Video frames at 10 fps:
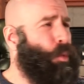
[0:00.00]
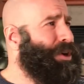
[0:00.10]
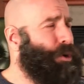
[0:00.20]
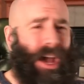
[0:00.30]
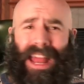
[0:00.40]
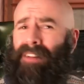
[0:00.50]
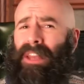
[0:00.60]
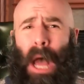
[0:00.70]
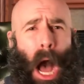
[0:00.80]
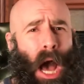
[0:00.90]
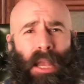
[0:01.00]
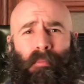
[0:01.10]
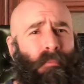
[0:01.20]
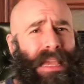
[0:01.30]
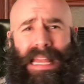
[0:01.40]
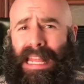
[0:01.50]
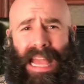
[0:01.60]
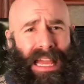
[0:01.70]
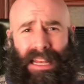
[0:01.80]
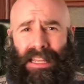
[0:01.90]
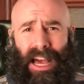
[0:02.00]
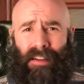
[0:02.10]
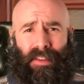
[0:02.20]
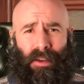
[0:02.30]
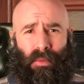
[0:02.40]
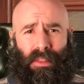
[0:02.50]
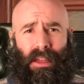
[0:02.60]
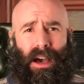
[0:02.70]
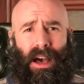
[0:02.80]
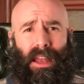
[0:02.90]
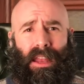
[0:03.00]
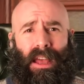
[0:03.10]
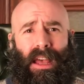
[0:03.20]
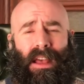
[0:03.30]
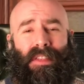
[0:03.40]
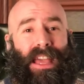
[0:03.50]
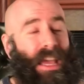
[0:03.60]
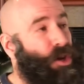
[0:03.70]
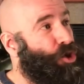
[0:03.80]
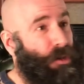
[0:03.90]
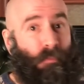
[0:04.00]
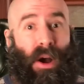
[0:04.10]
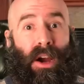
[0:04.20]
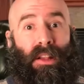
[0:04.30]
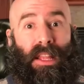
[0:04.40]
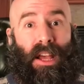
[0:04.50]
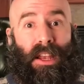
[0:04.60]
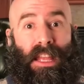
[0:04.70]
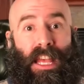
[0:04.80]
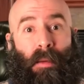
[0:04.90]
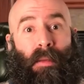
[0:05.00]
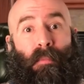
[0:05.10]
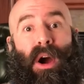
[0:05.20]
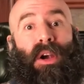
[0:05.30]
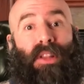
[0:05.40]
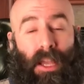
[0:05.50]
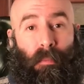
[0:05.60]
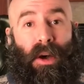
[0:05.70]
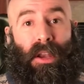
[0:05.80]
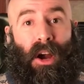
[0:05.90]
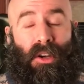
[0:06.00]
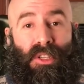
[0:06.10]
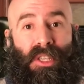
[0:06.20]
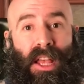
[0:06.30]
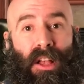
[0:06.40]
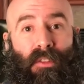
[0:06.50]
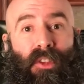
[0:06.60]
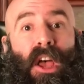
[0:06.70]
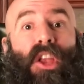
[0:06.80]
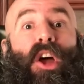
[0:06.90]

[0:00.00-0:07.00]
We do not have an unmediated covenant with God that hinges partly on him and partly upon ourselves.